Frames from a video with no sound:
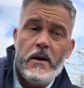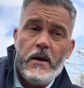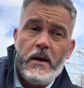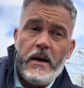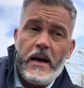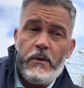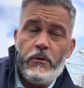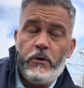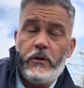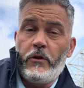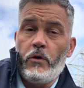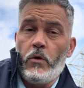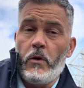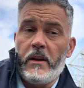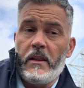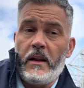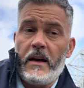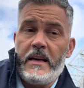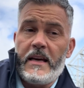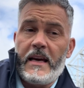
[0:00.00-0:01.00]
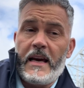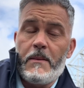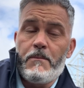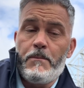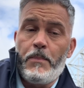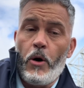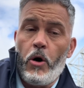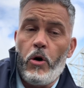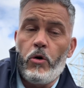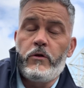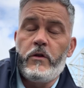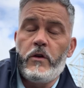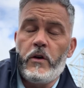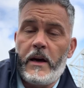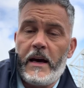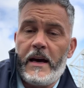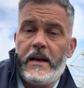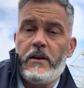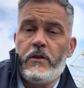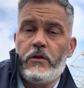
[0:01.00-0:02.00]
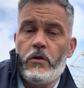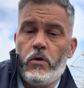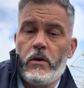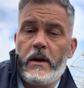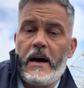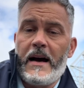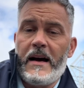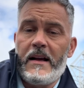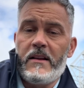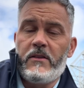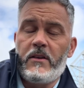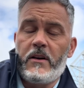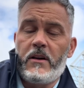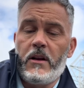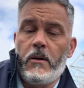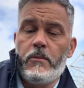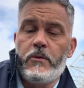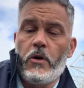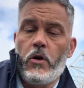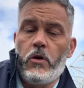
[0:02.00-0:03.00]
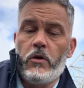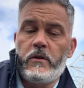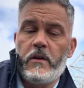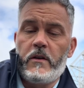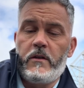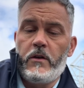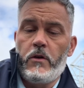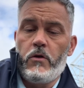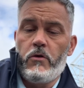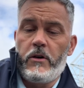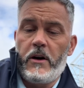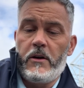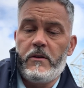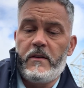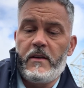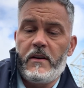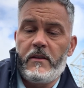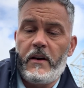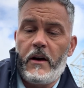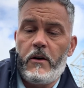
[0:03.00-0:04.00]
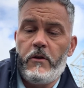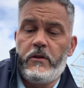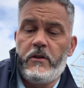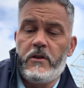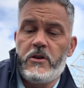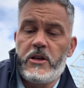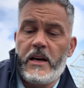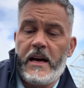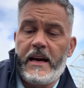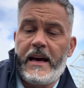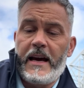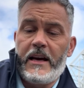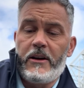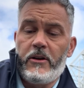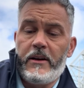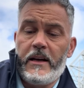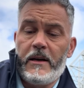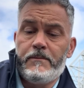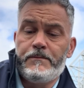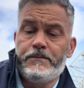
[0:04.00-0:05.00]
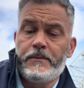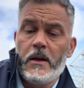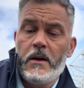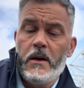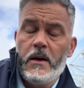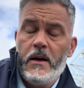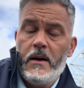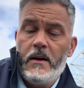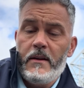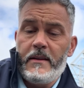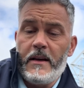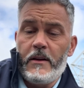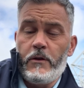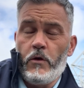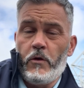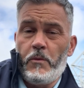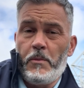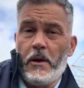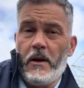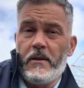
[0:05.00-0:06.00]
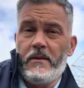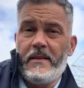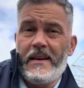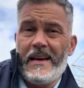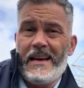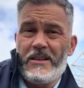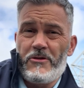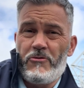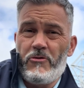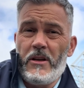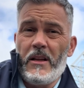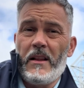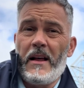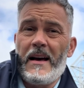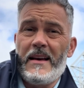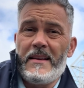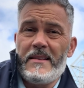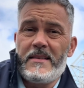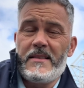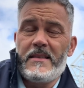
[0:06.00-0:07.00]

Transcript: it was so unlike him. Paul took it in his own hands, the club doctor, to go round to his house and check in on him. Did those blood tests, realised